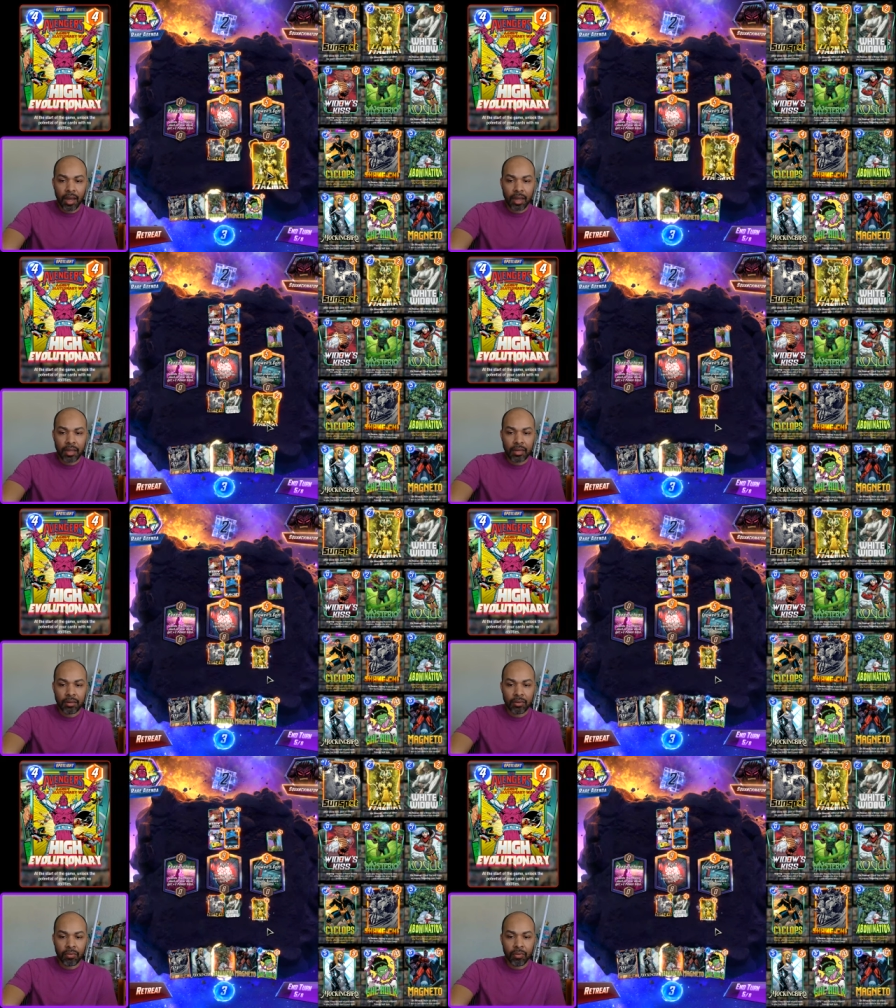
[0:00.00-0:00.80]
I
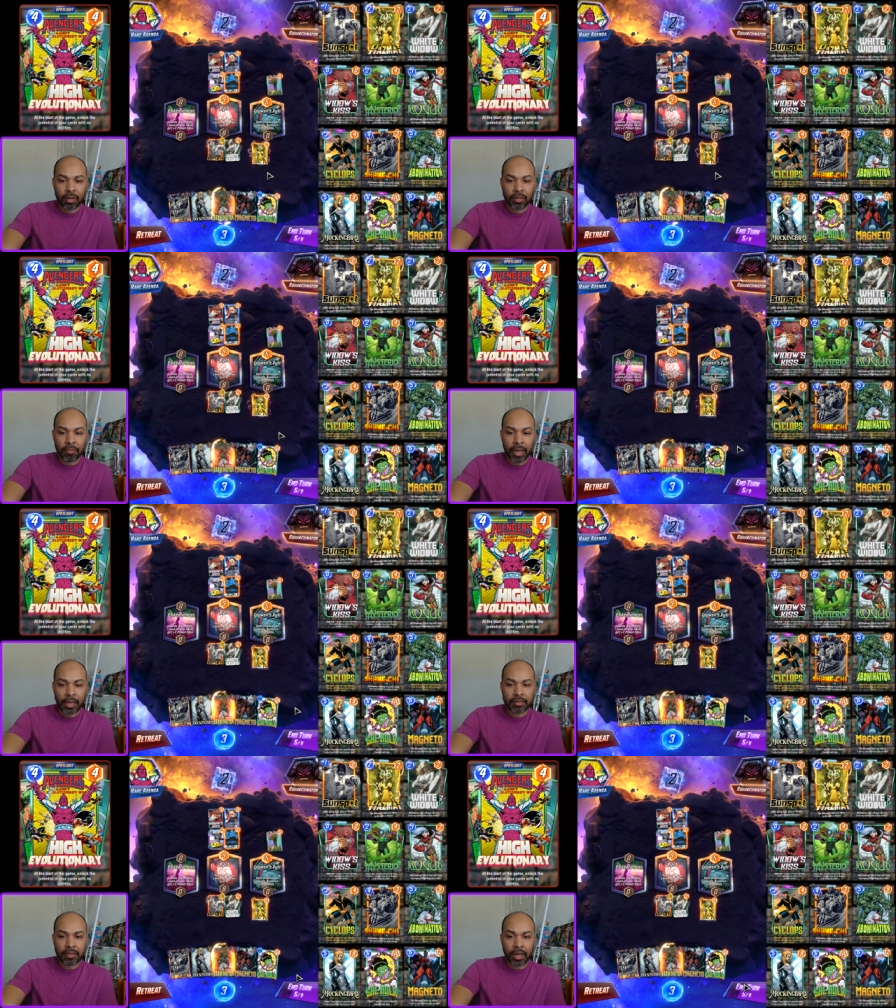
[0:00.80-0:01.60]
don't want to
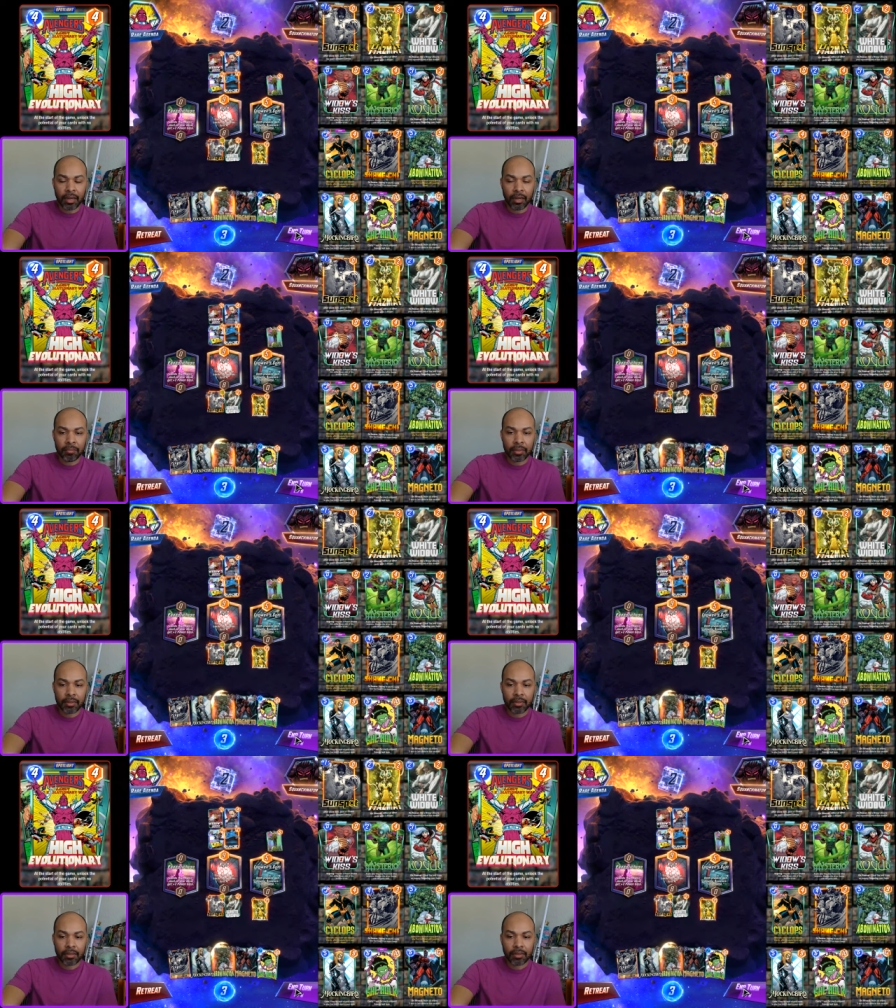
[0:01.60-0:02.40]
pass that up.
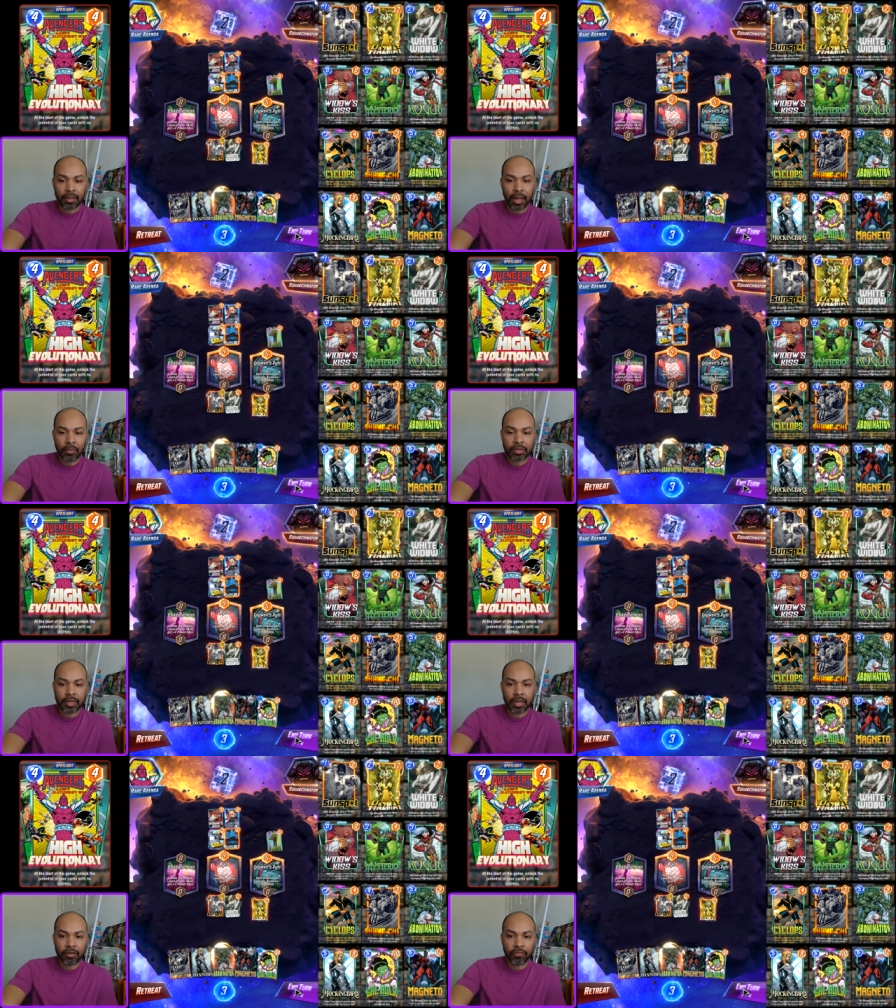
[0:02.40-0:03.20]
I will
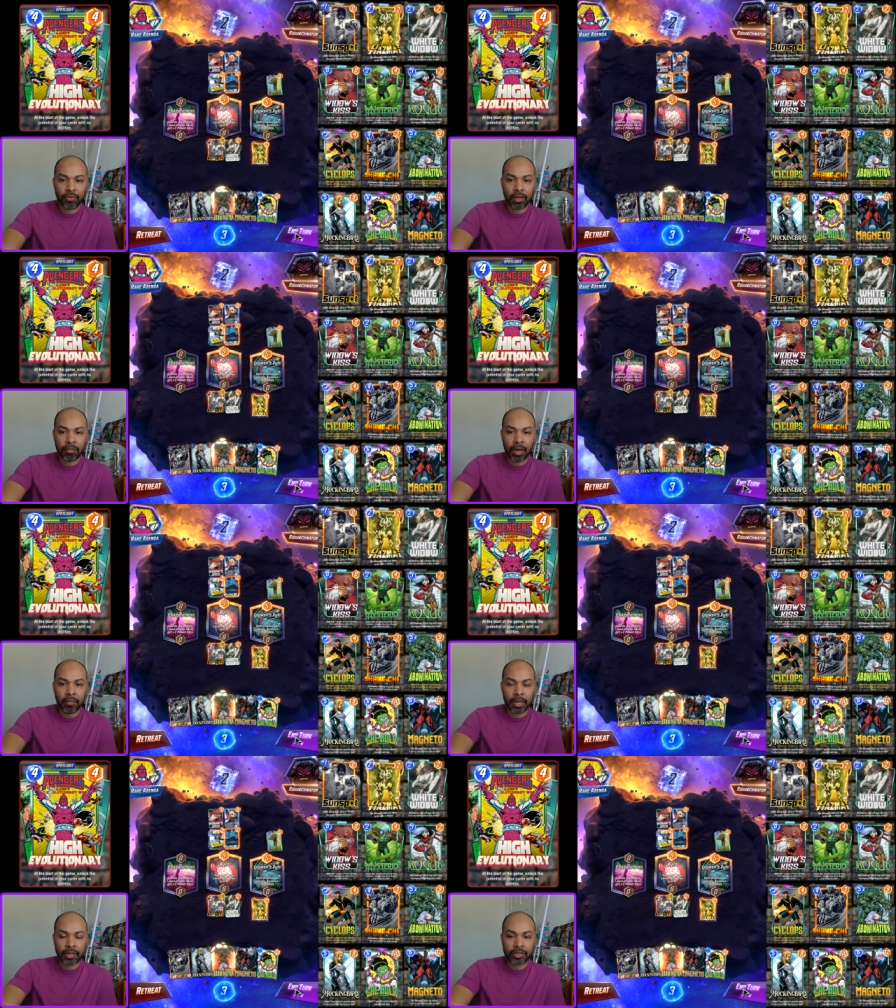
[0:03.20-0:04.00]
take a free
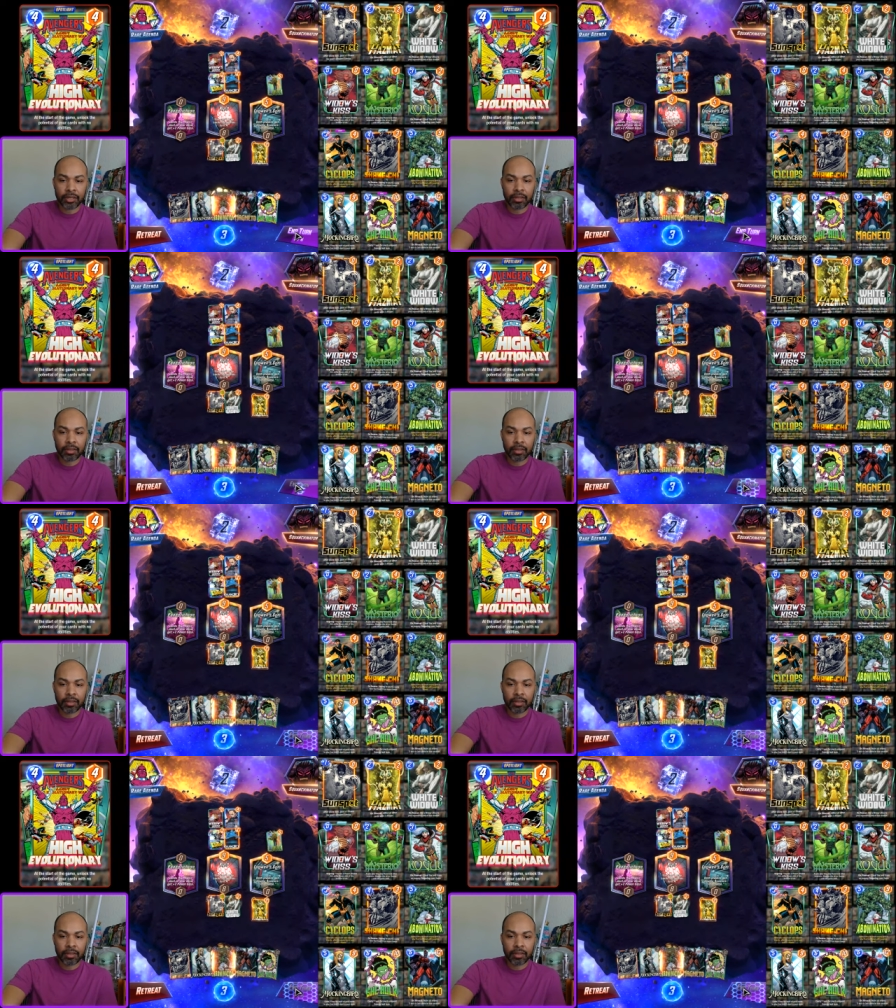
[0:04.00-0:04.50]
abomination.